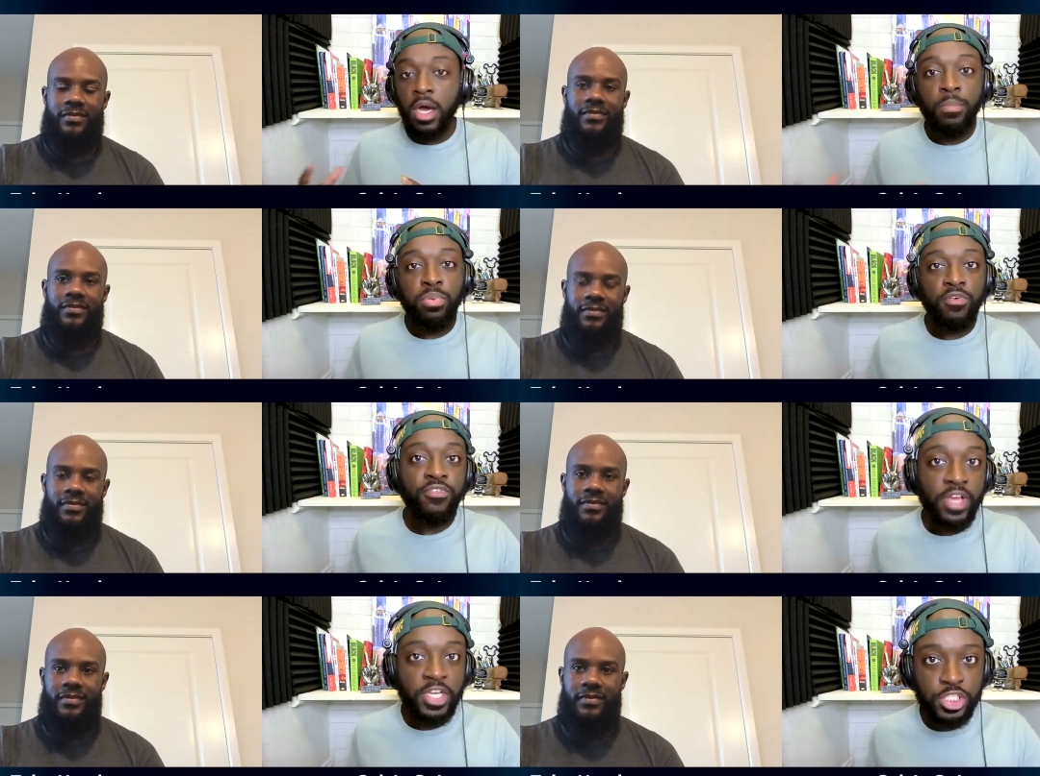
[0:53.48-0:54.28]
Speaker 1: uh,
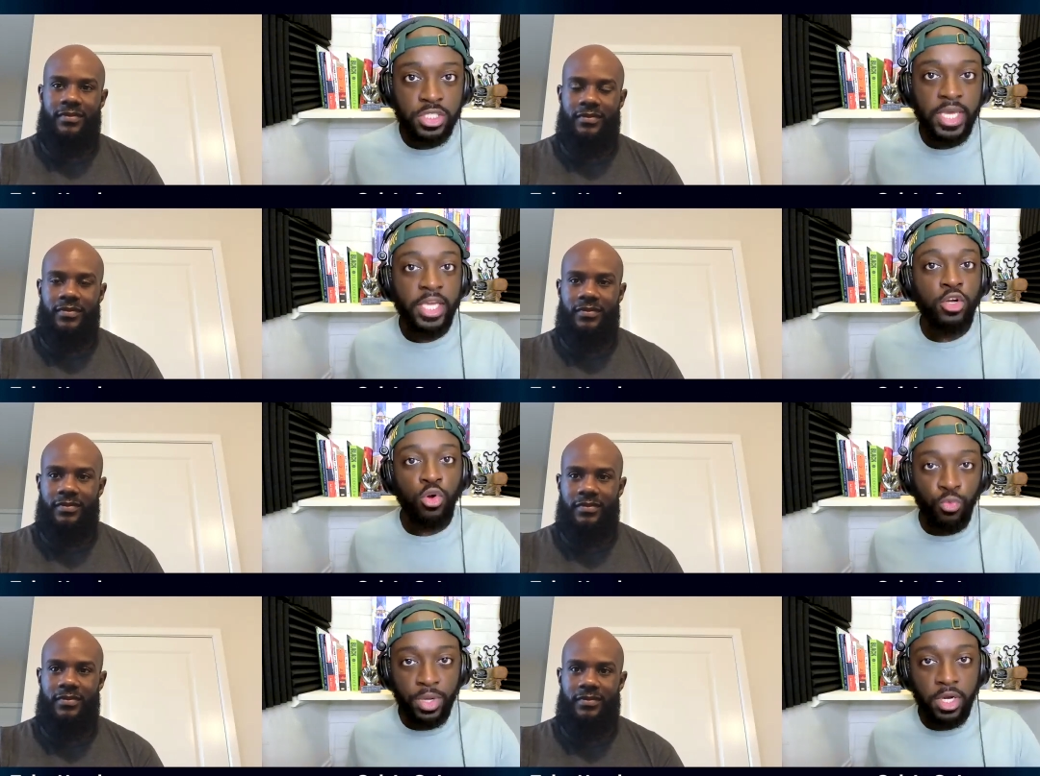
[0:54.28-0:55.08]
profession and
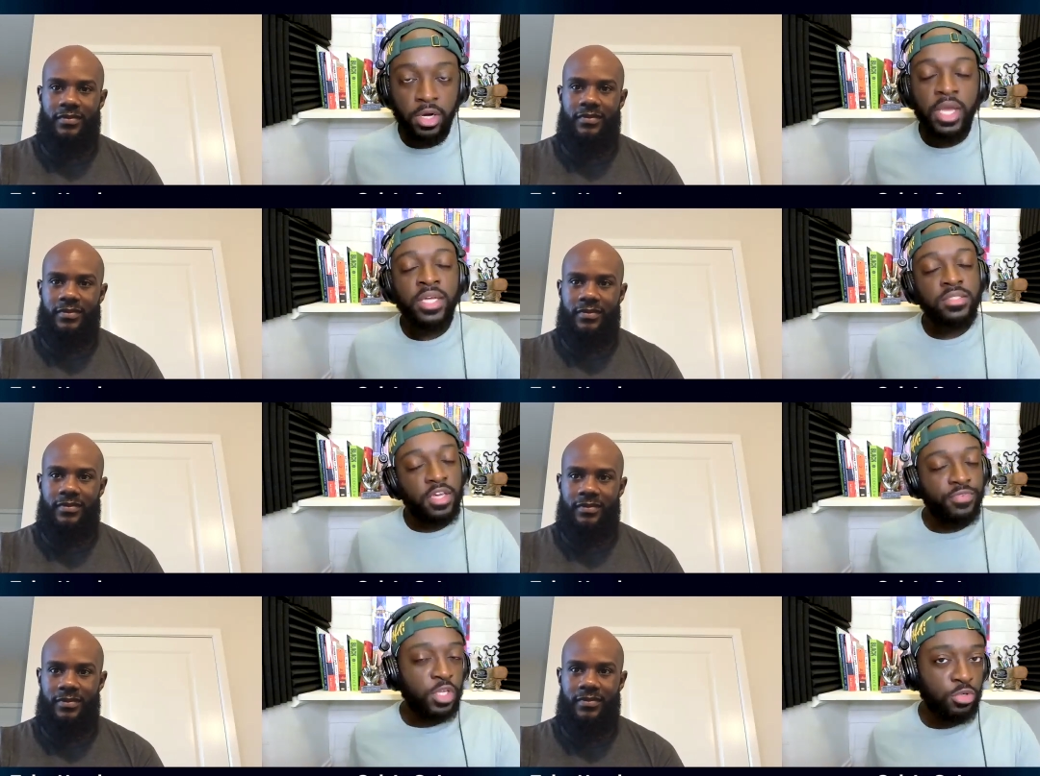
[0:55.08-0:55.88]
career,
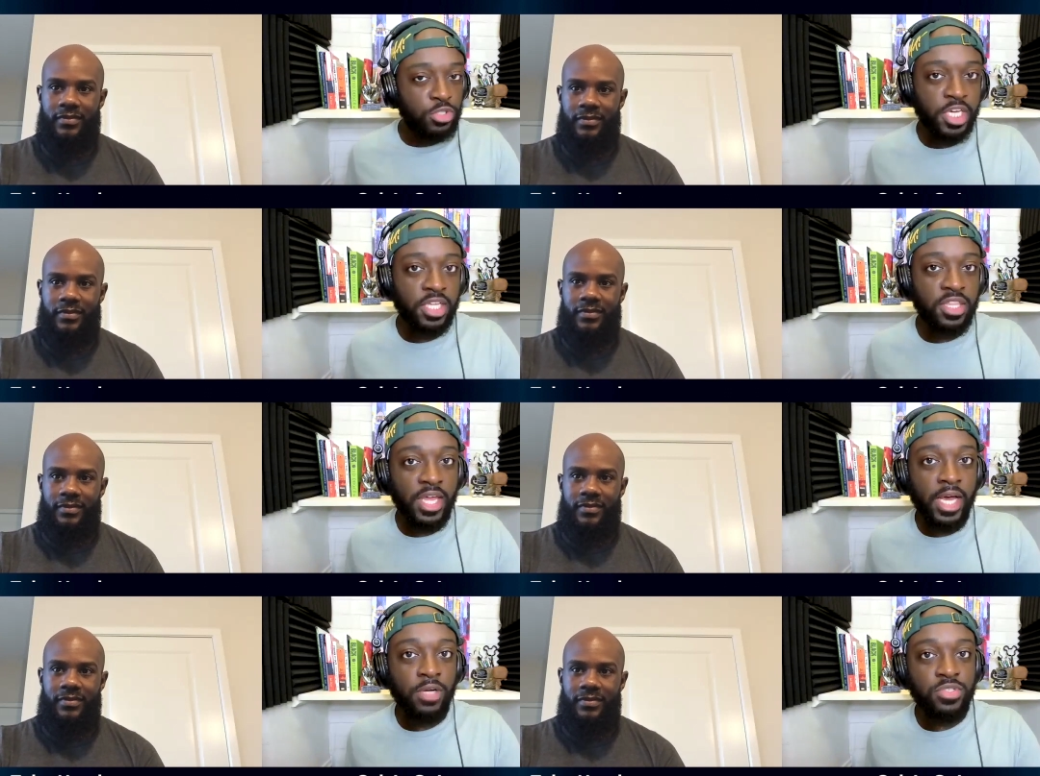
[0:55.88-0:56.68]
definitely go check
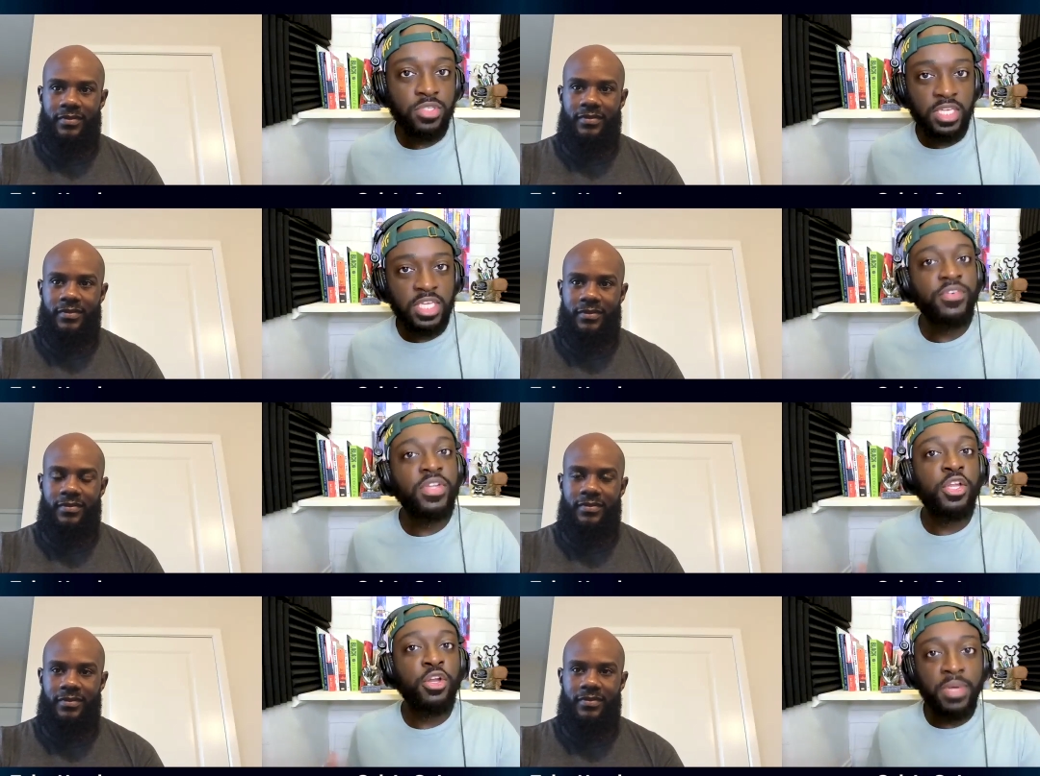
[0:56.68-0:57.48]
that out to give a
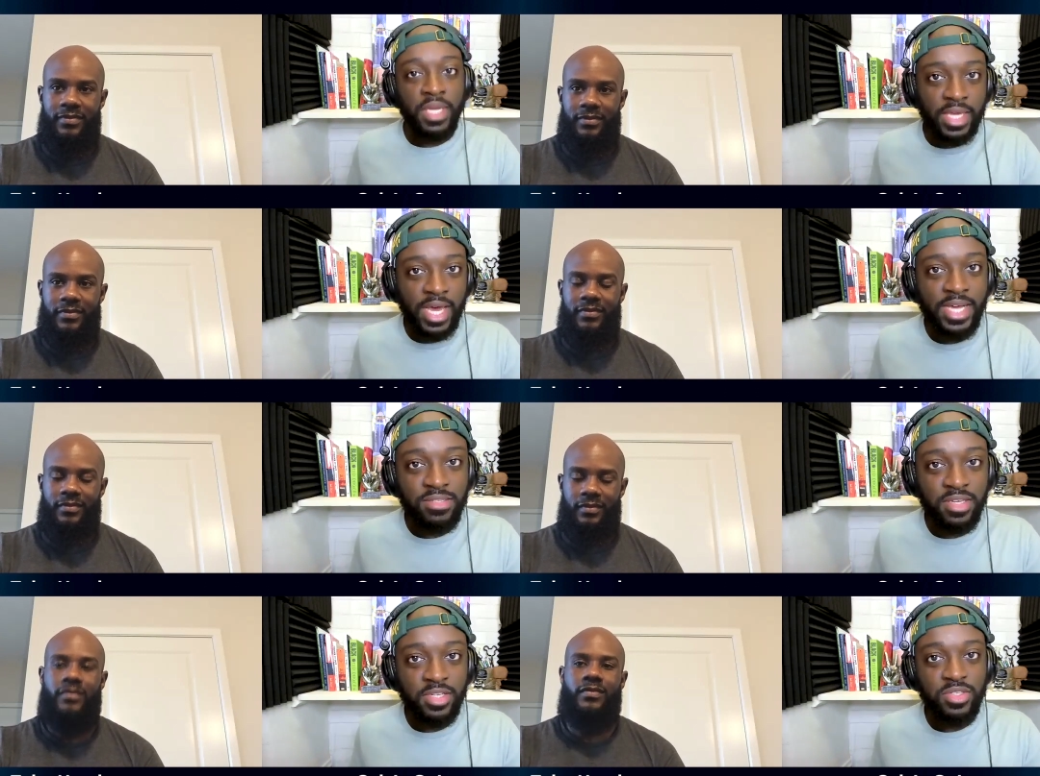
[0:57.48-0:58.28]
little bit of
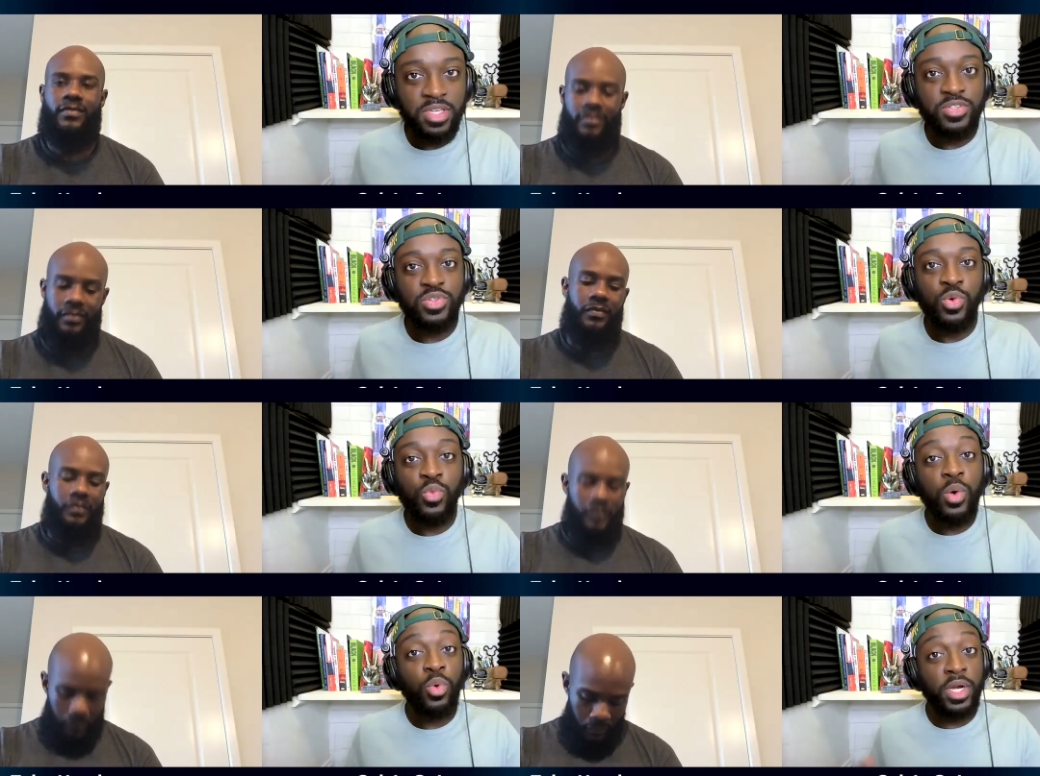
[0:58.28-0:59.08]
context as to
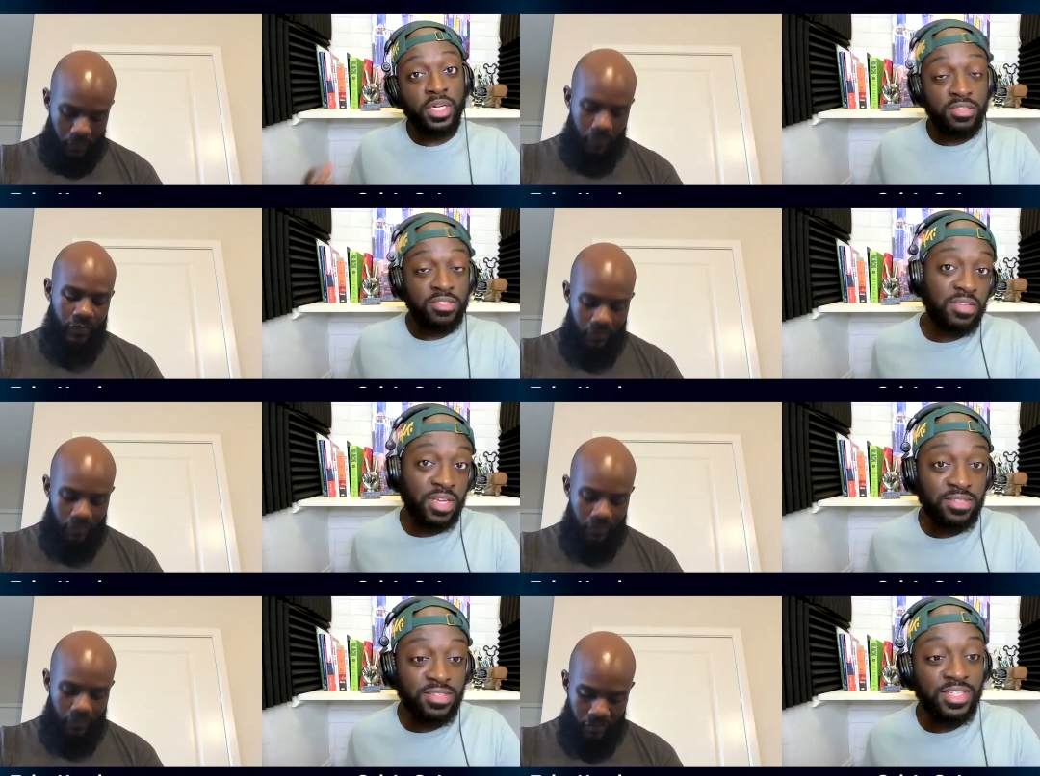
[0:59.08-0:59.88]
what we're going to
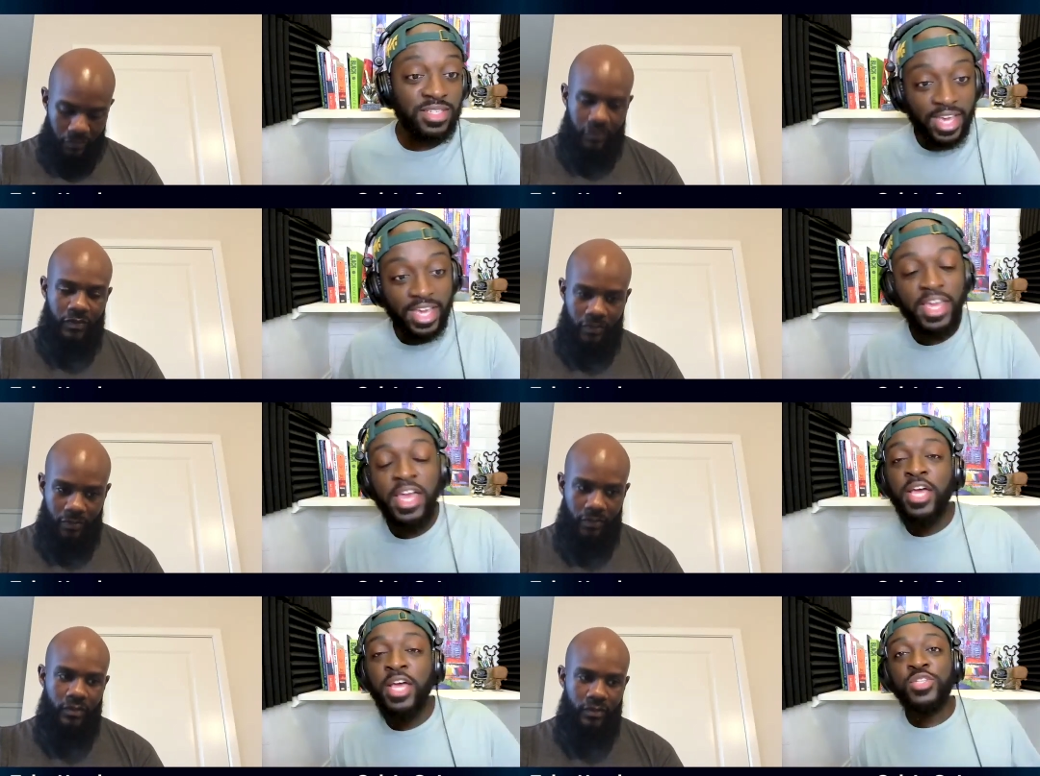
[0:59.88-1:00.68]
discuss today today.
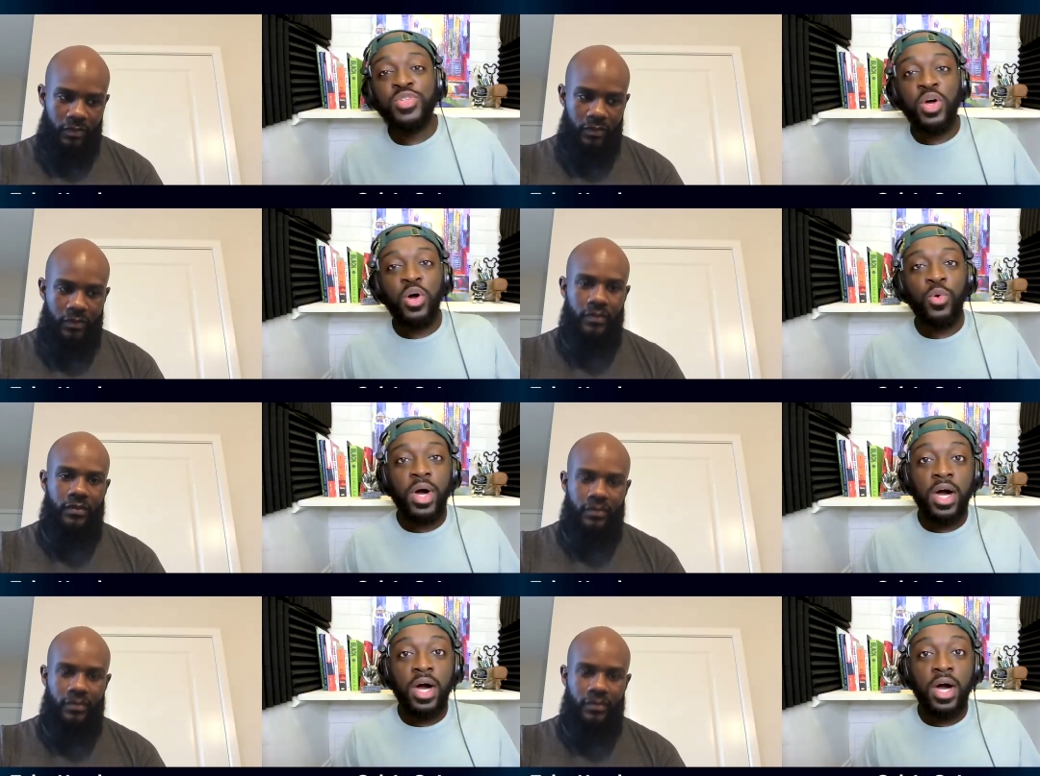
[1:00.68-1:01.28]
So,